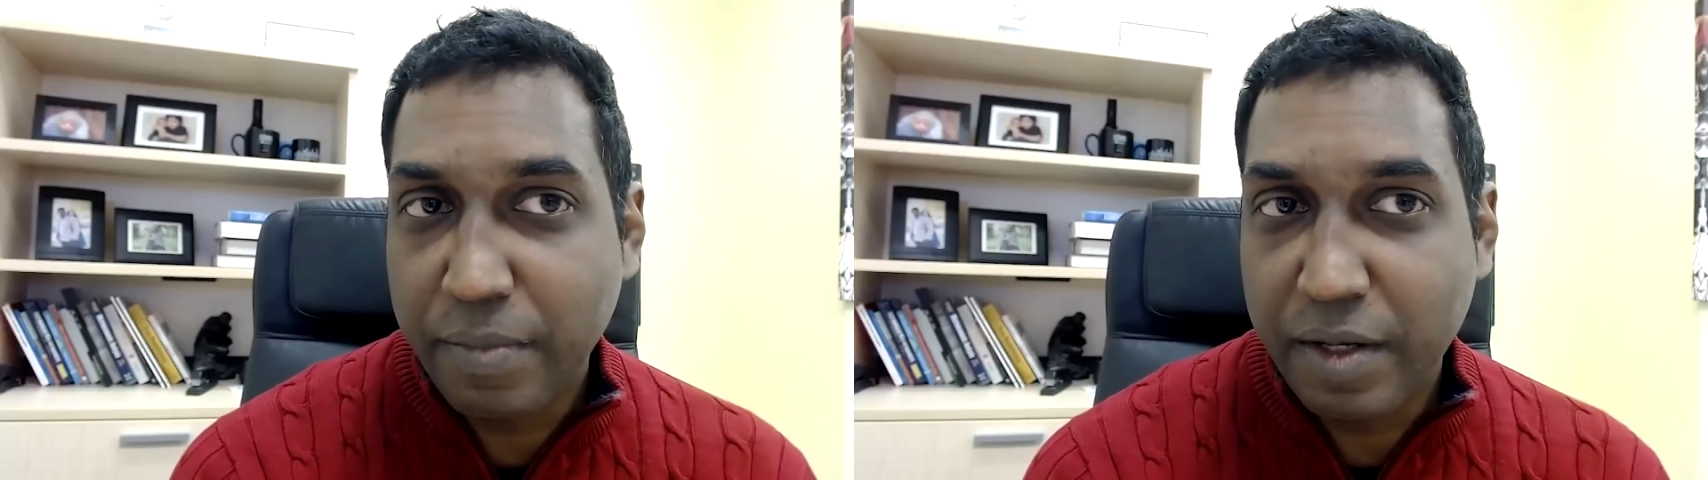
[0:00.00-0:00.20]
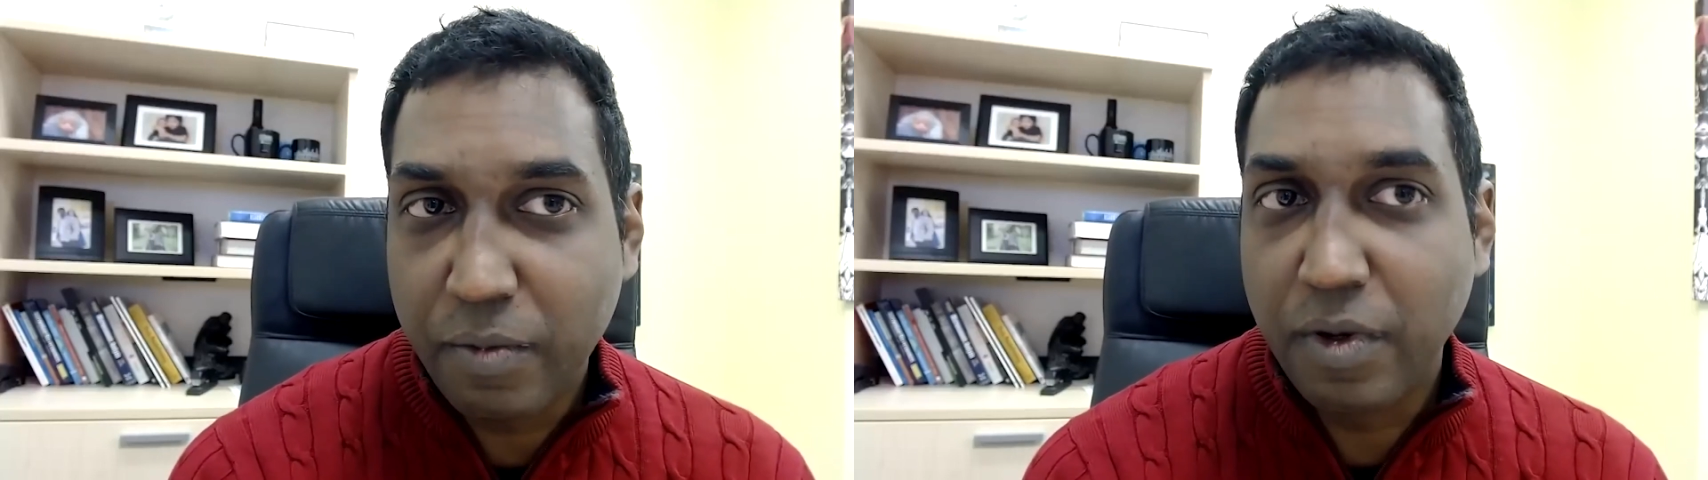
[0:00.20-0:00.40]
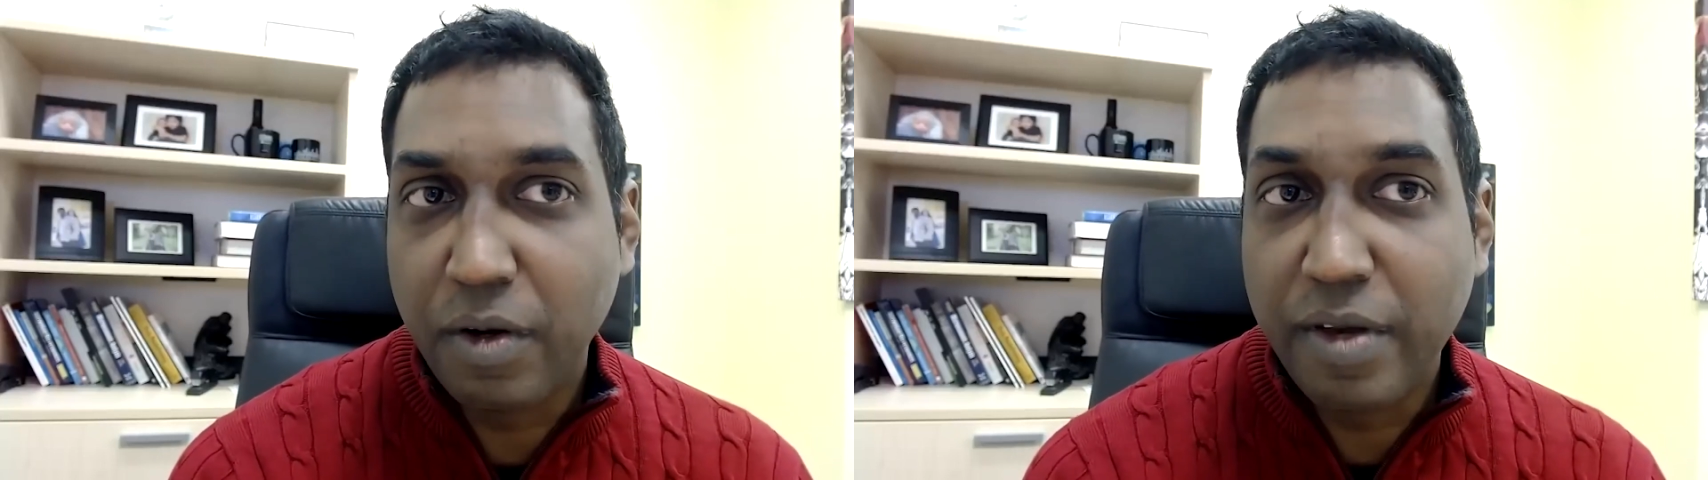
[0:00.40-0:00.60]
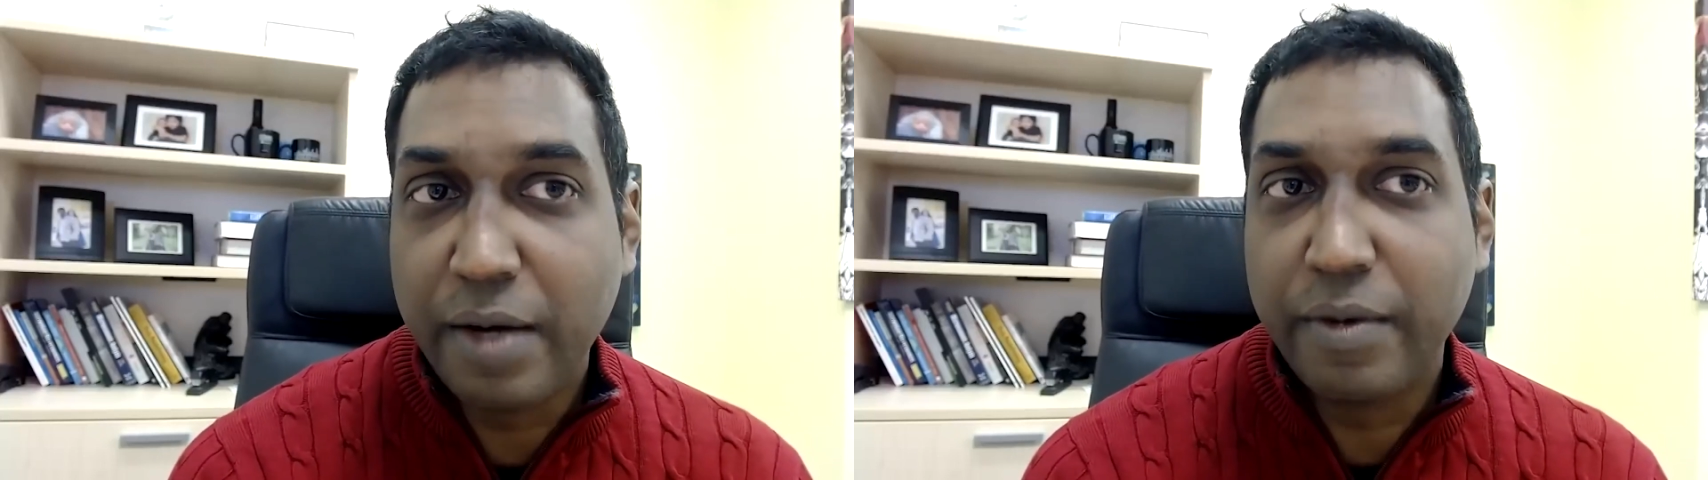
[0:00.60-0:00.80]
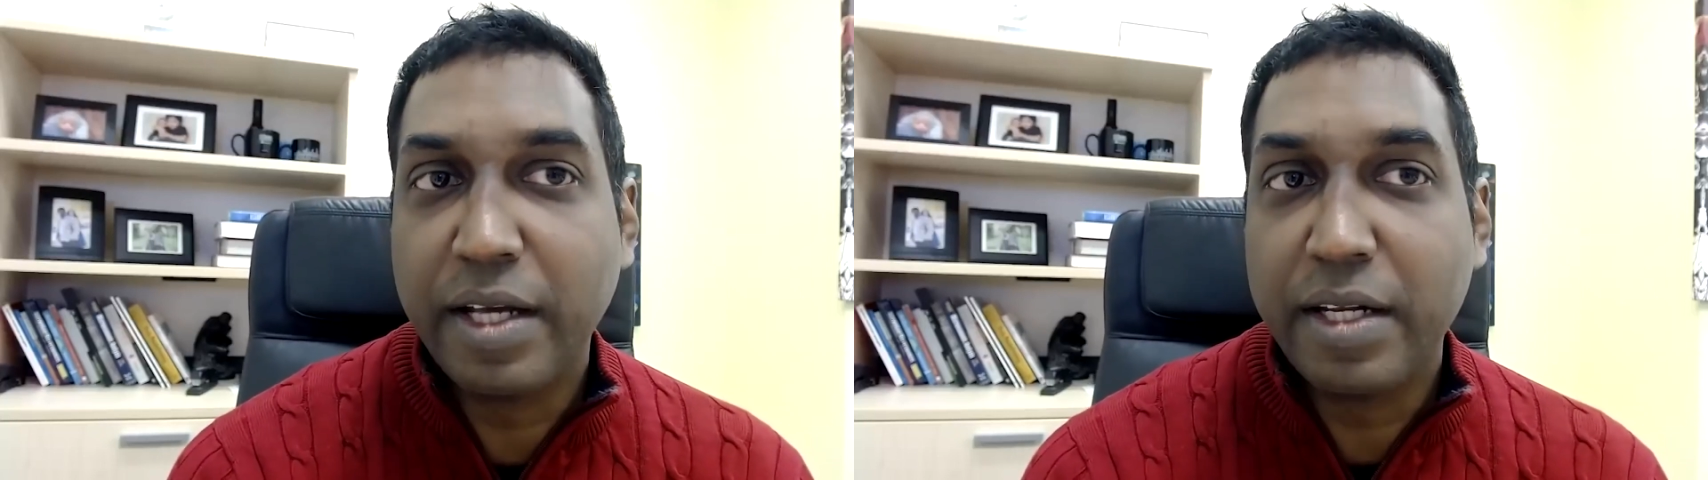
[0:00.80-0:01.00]
but we're
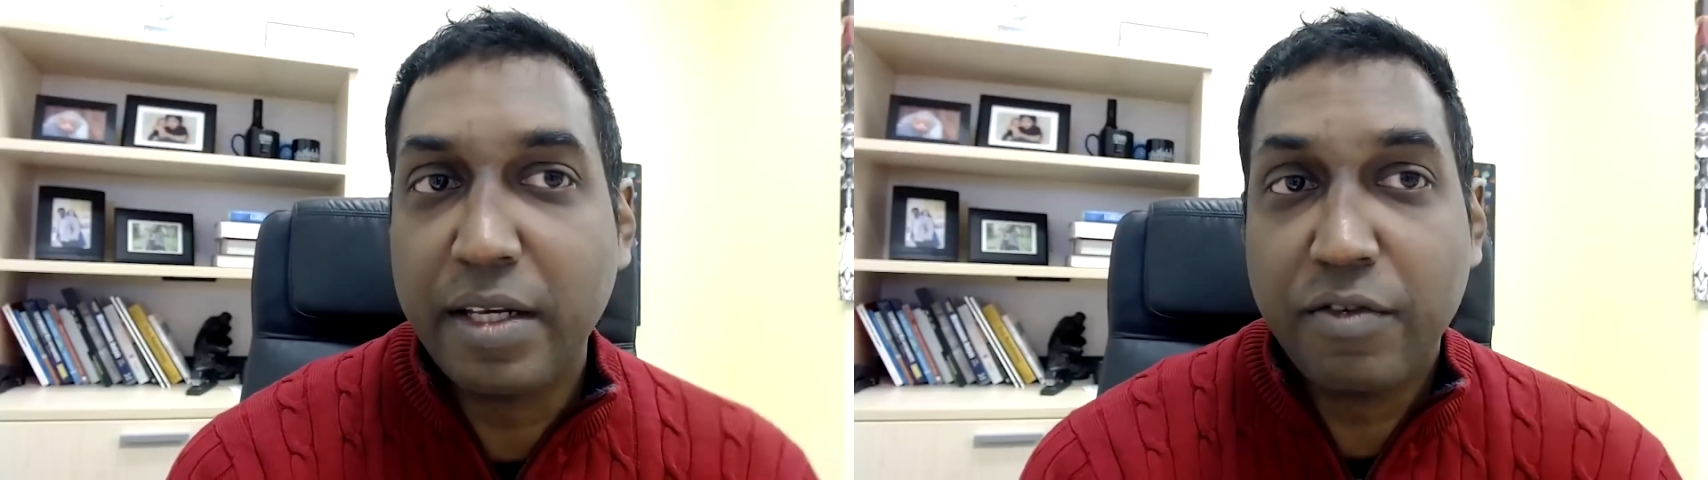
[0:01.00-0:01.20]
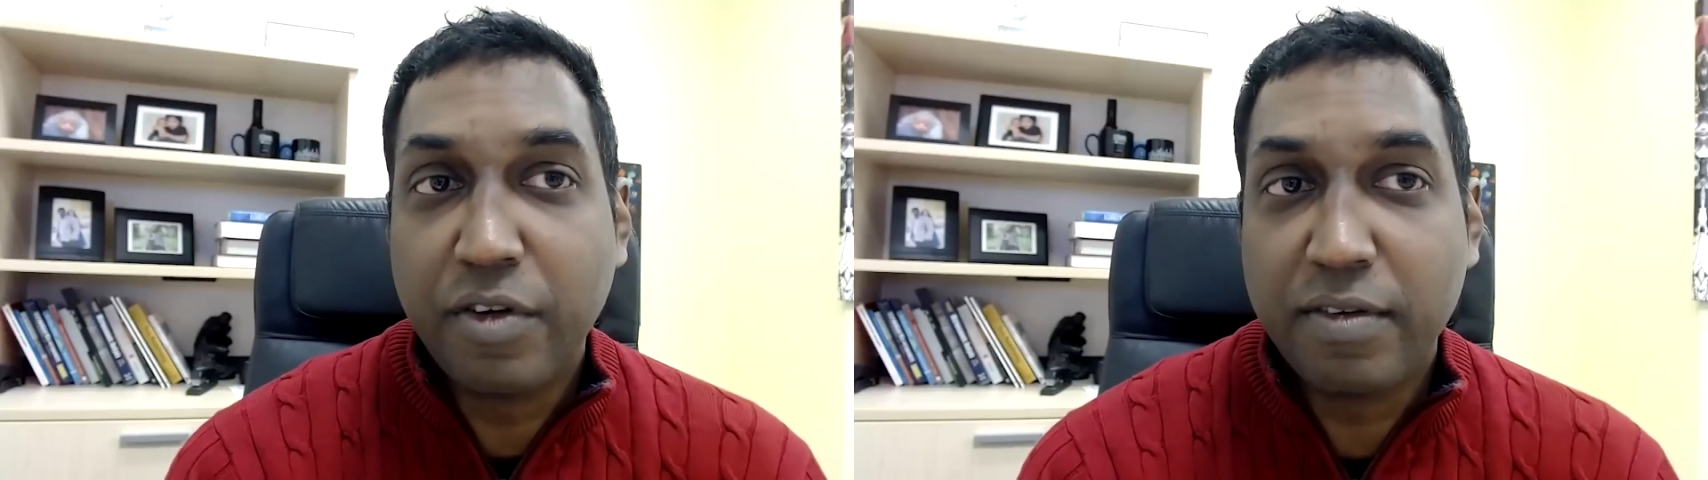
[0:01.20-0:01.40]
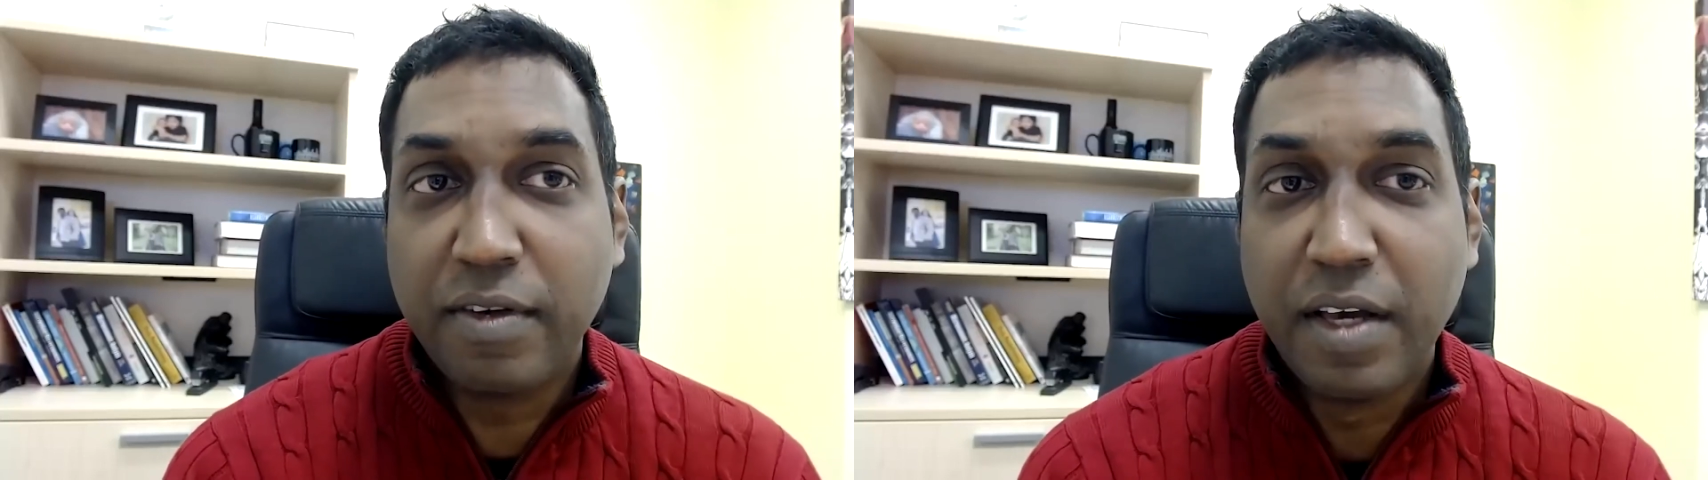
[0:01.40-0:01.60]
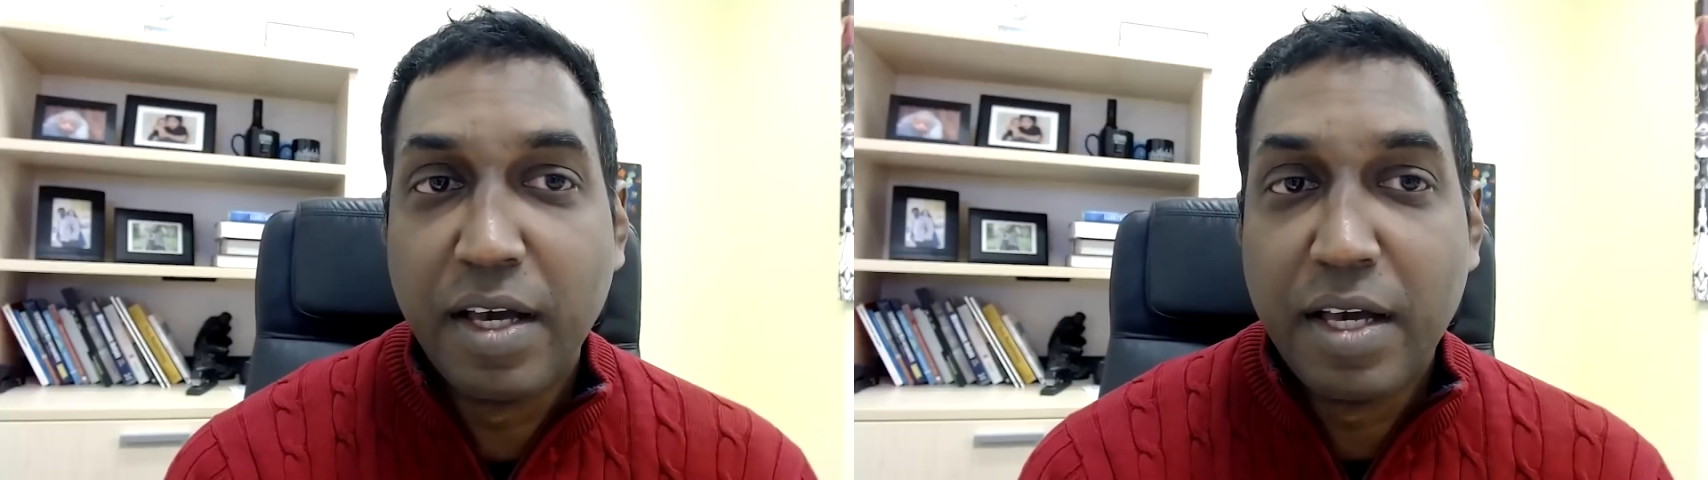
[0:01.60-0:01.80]
okay with the idea of just